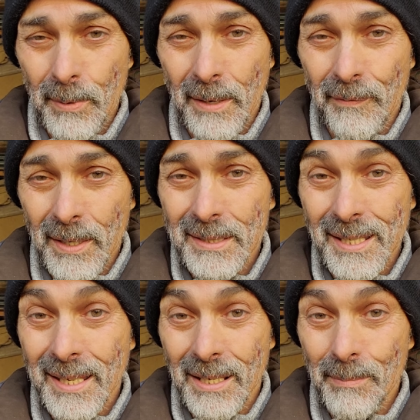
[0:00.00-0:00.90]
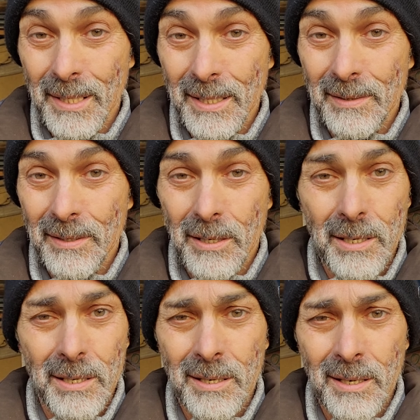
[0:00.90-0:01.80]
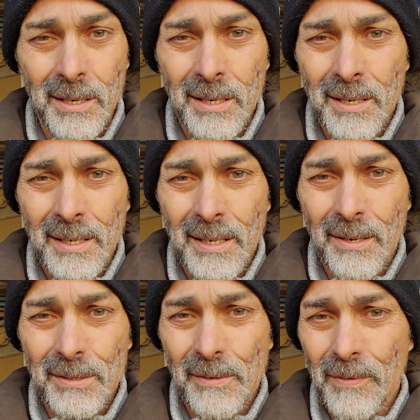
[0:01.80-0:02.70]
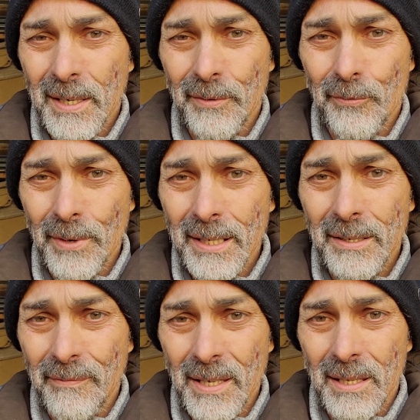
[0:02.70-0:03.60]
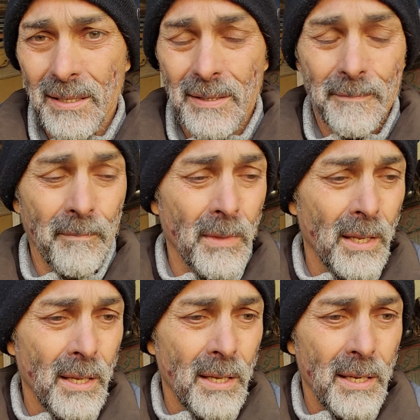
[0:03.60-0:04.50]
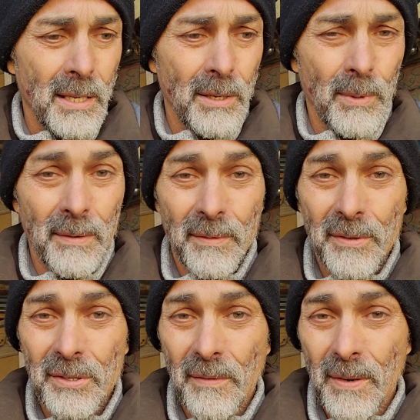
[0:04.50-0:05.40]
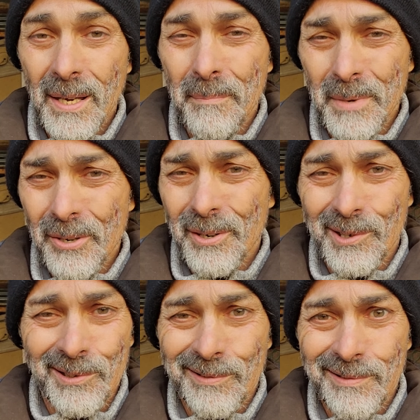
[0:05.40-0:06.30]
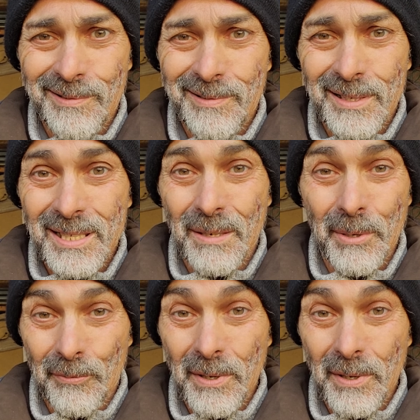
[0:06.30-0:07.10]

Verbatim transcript: Why would I fucking take anybody in there? You know, it's a fucking rigged event. Anyway, even if there's a fucking miracle, it's gonna be